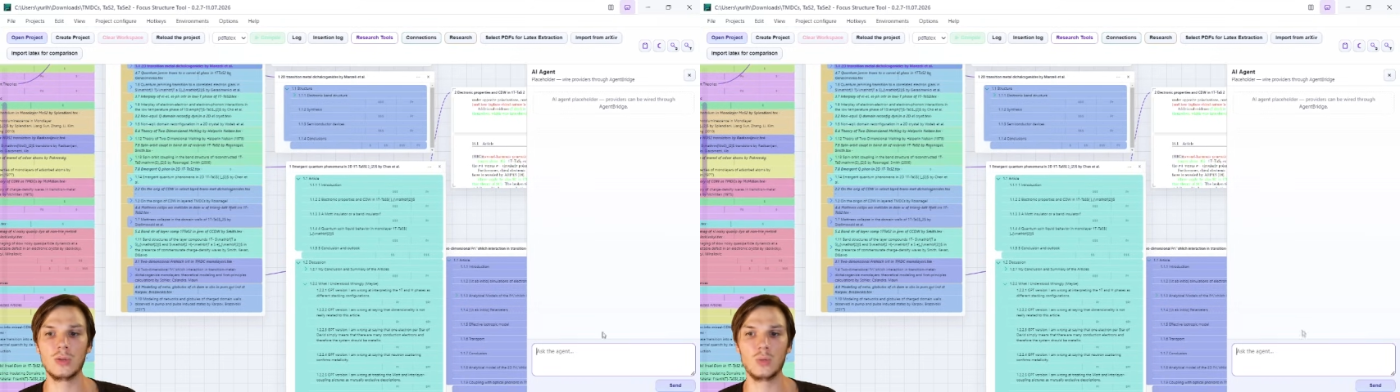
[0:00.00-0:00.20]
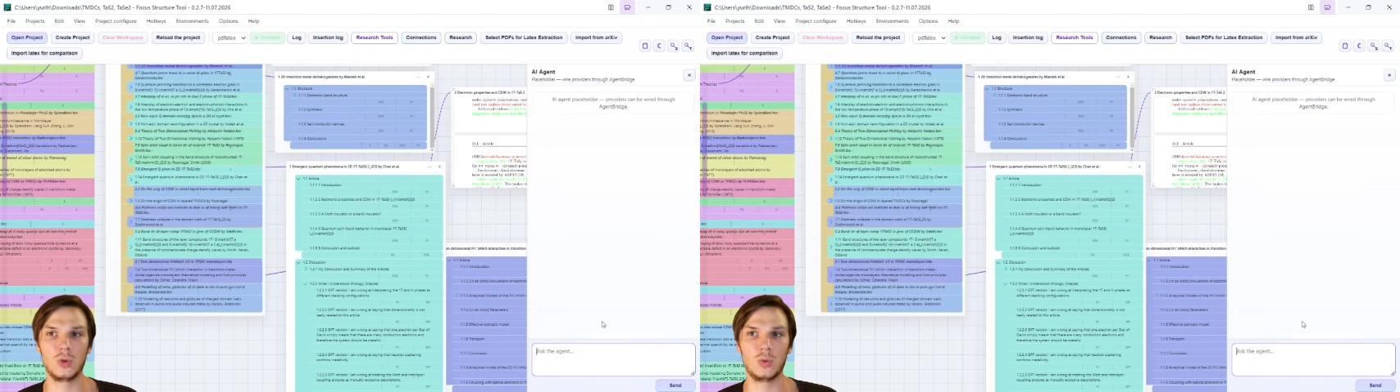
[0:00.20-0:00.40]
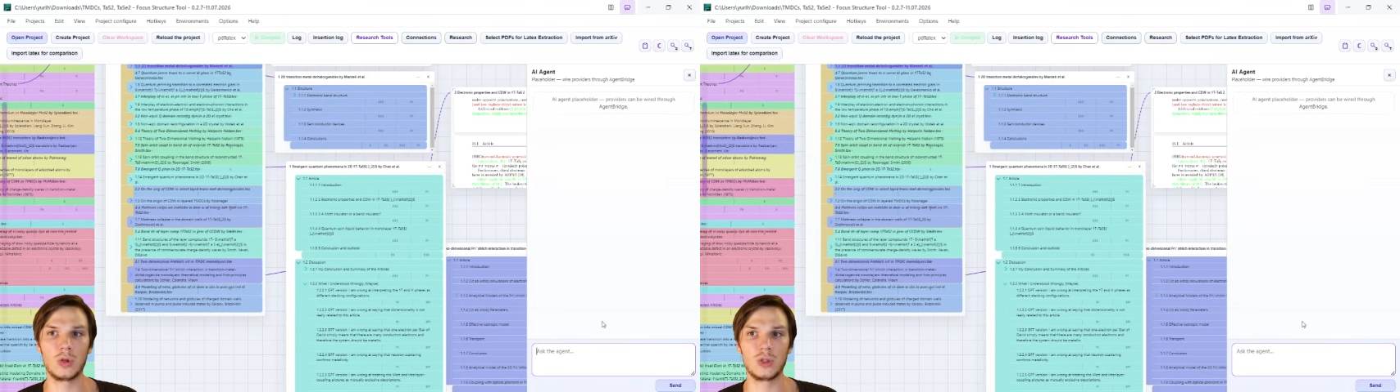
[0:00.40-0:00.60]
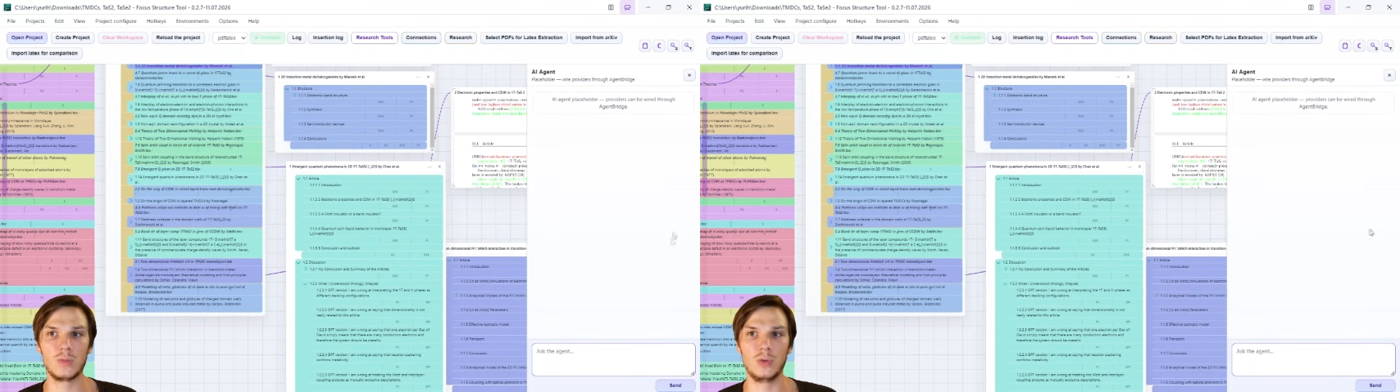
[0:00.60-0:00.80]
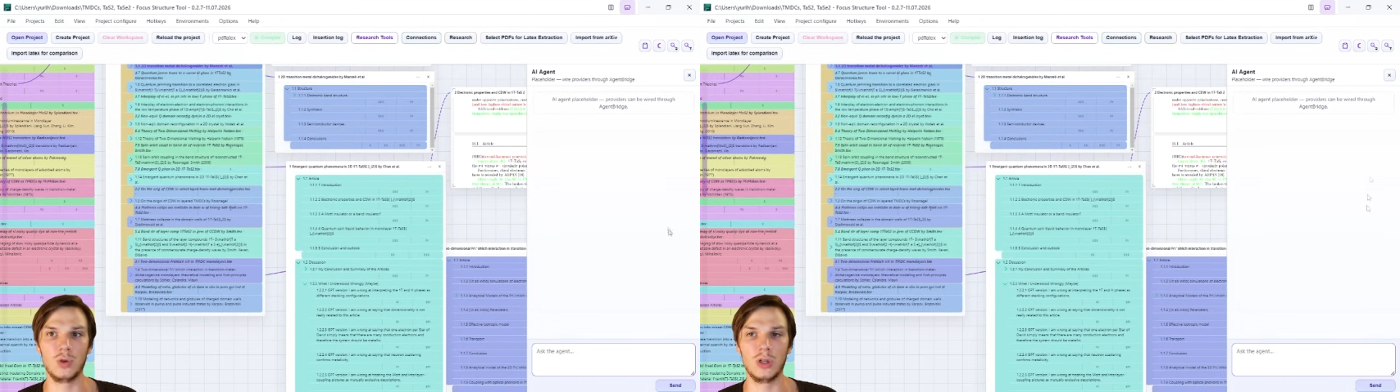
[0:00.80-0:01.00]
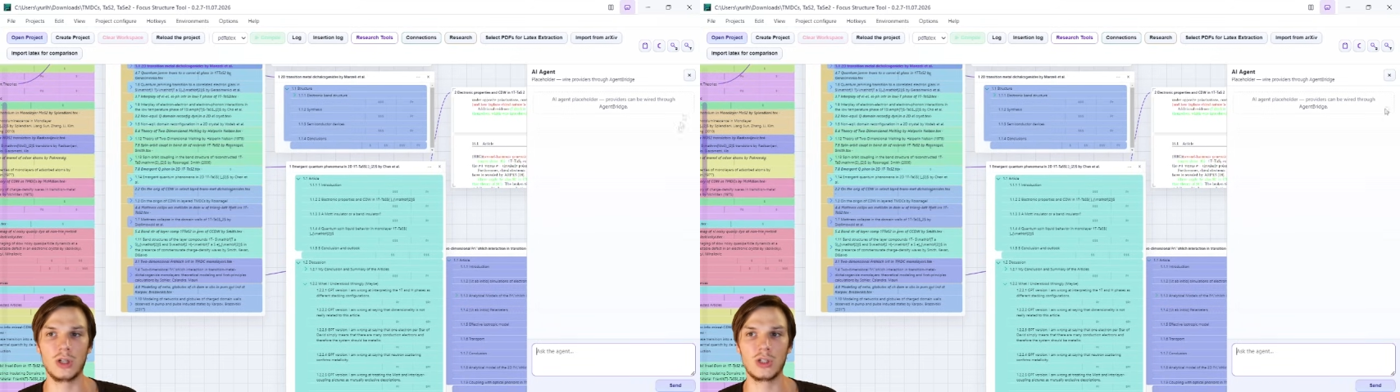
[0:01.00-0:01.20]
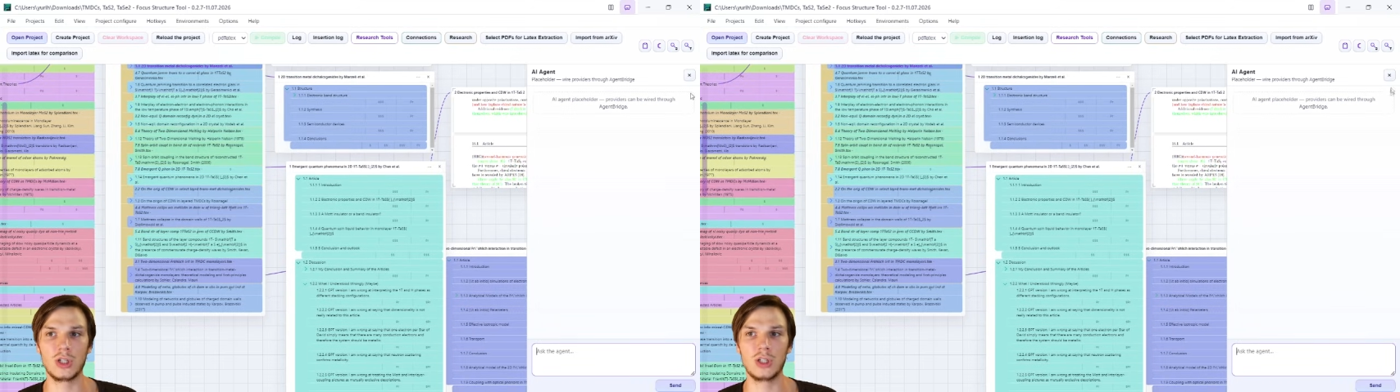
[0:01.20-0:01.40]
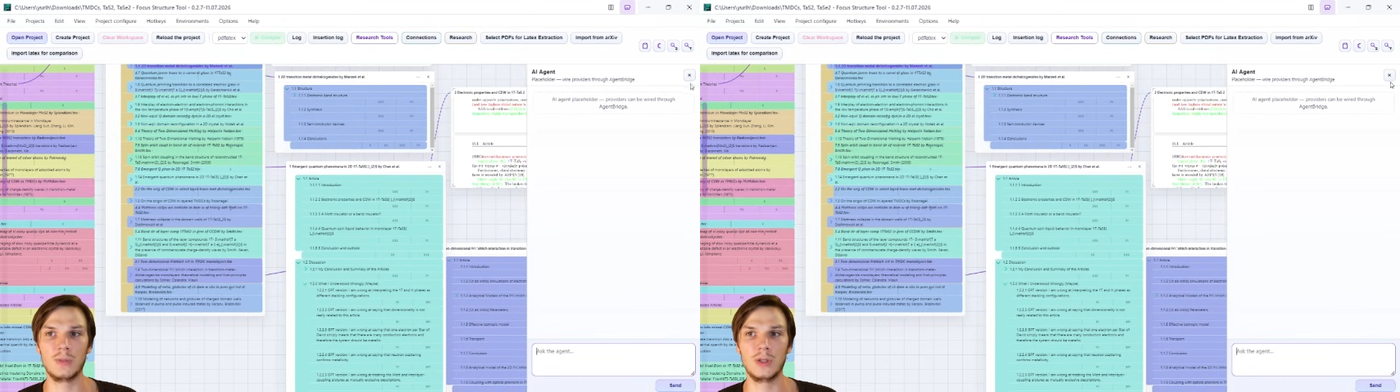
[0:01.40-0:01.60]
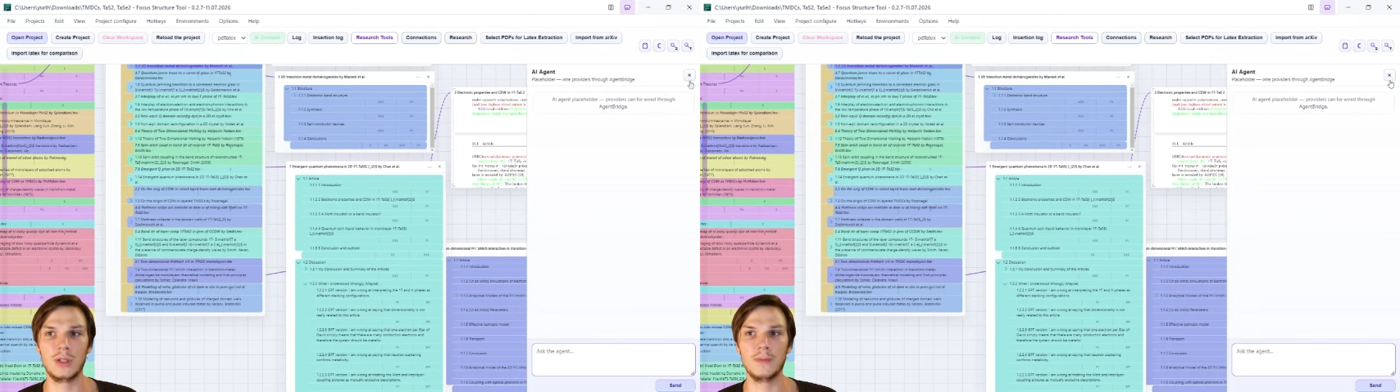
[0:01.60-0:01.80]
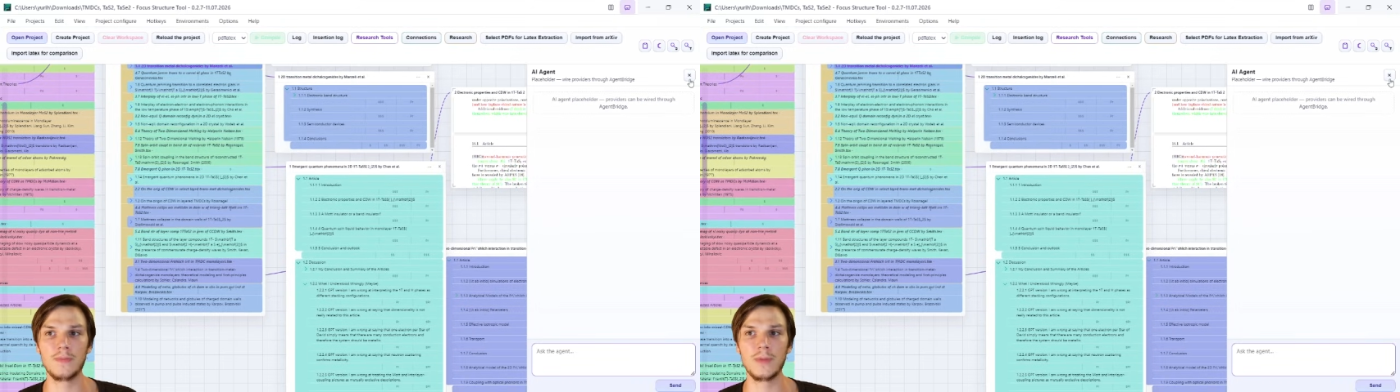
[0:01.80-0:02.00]
which works purely like
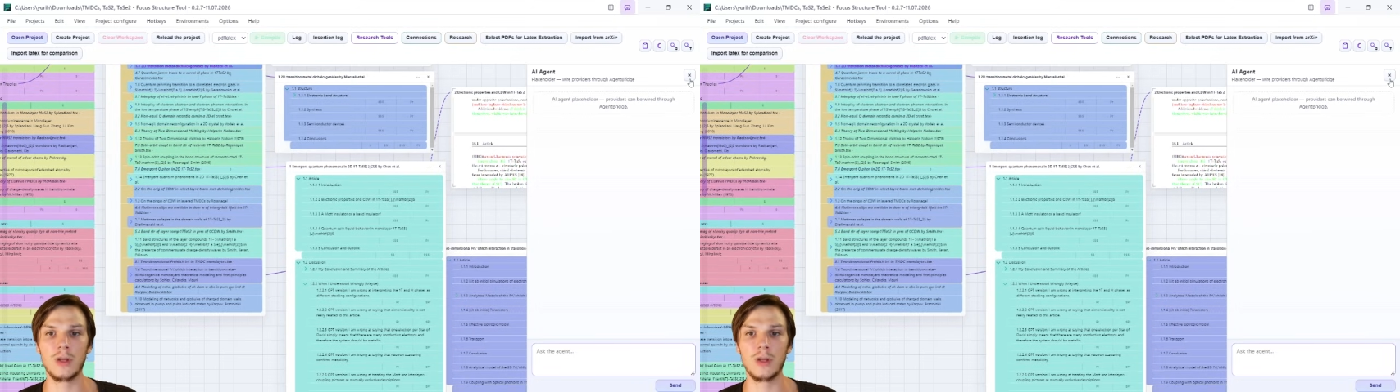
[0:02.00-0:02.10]
ChatGPT,